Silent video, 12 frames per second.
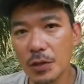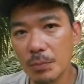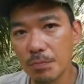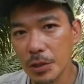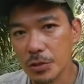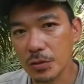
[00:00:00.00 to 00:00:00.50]

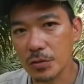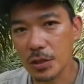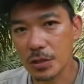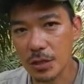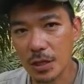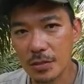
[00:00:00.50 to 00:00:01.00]
and personal
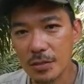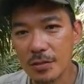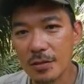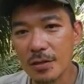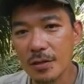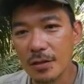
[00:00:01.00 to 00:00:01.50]
success?
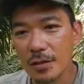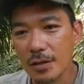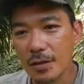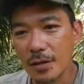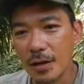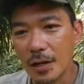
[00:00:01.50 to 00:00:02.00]

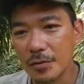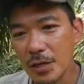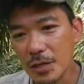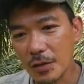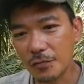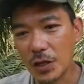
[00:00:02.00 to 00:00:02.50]
I
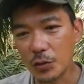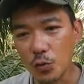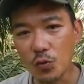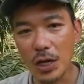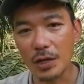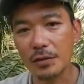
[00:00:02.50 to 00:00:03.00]
think if they
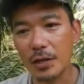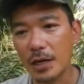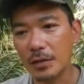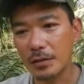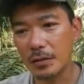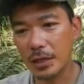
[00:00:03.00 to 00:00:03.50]
do that
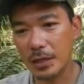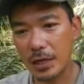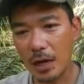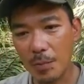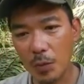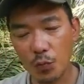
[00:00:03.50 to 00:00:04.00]
and they
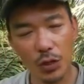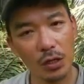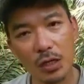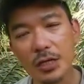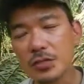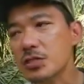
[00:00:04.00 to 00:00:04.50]
come up with a
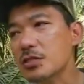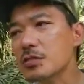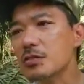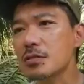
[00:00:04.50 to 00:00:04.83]
list,